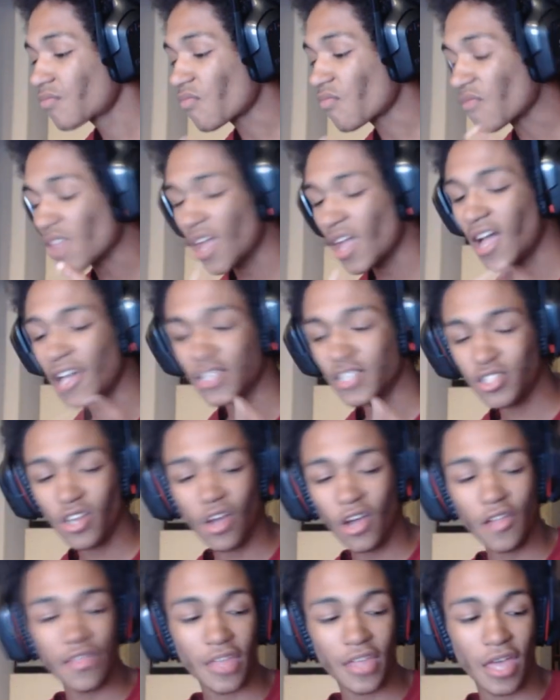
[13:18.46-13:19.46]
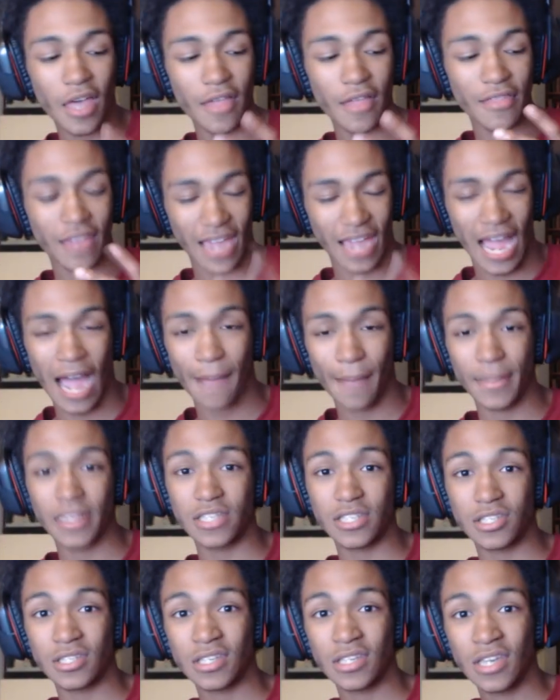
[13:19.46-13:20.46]
I saw the
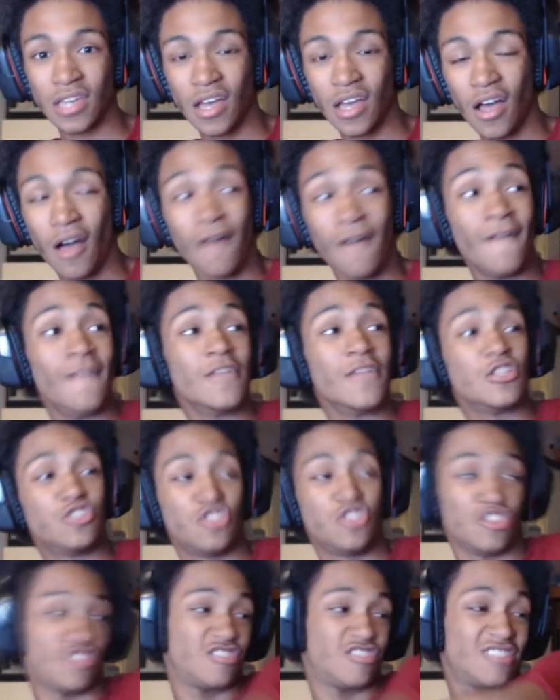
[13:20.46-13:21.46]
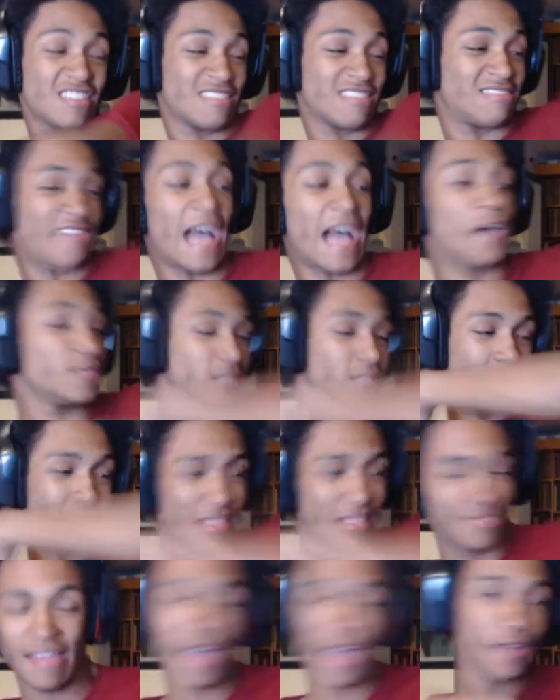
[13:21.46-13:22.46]
comments. Just thousands and
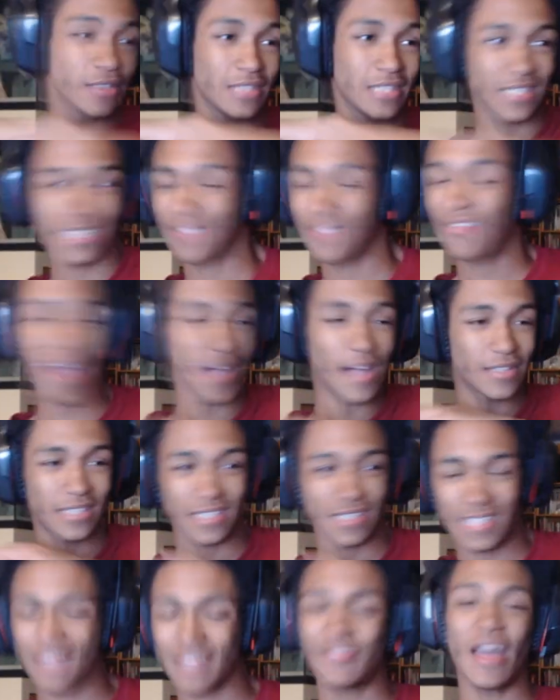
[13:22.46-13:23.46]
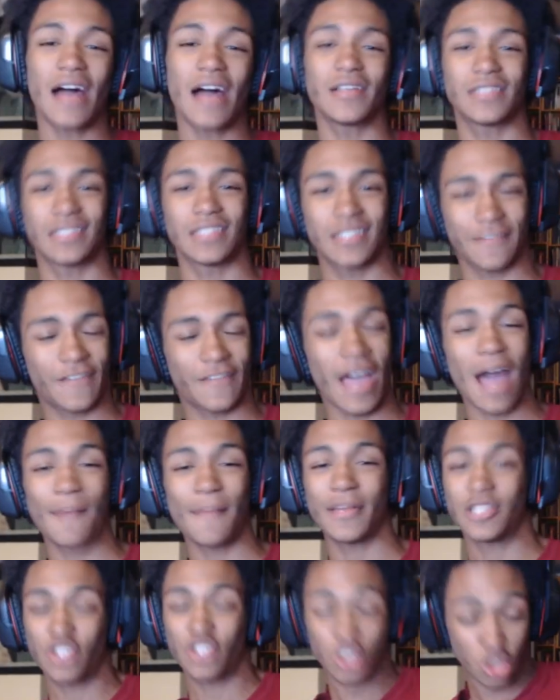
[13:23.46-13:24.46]
thousands and thousands and thousands of
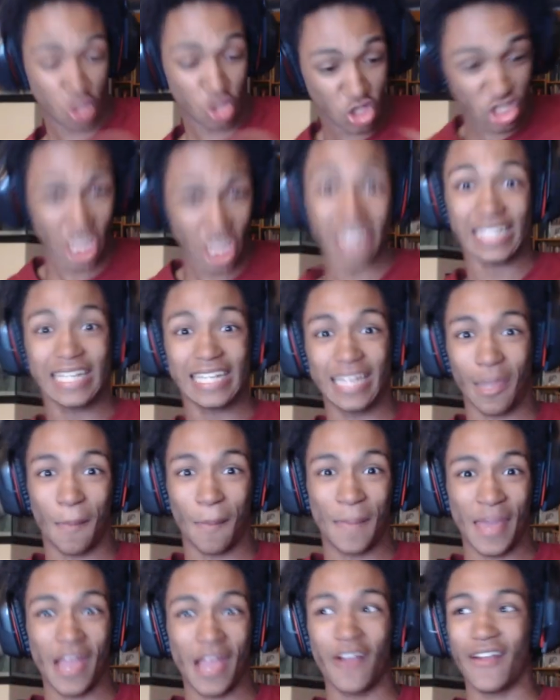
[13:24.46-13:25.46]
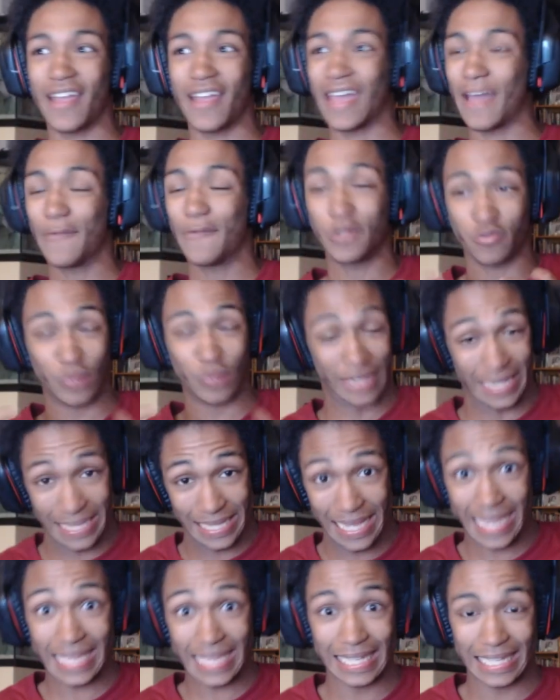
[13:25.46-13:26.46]
comments just suddenly appearing. It was
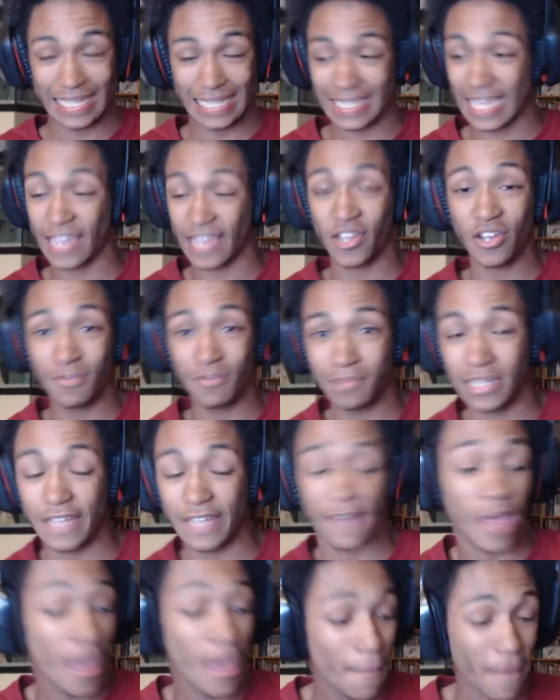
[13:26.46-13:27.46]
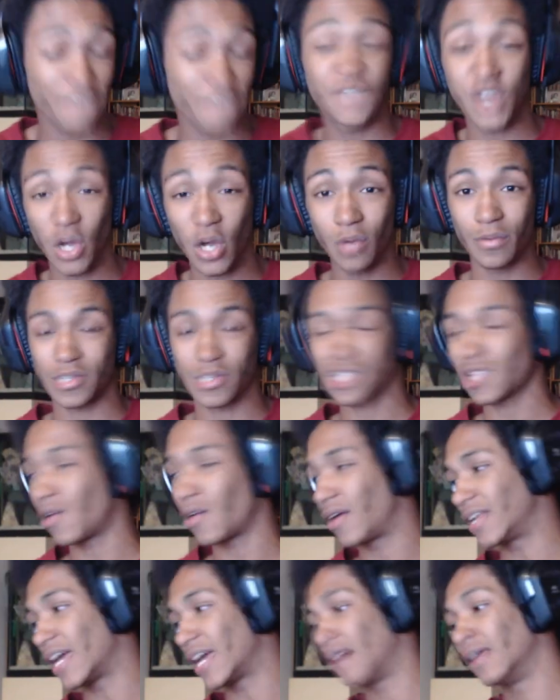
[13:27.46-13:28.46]
ridiculous. I couldn't believe it. My phone was slowing
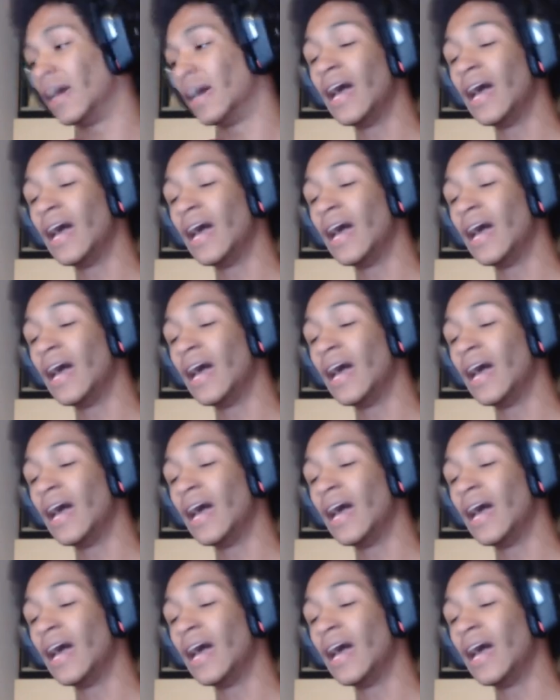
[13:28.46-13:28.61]
down.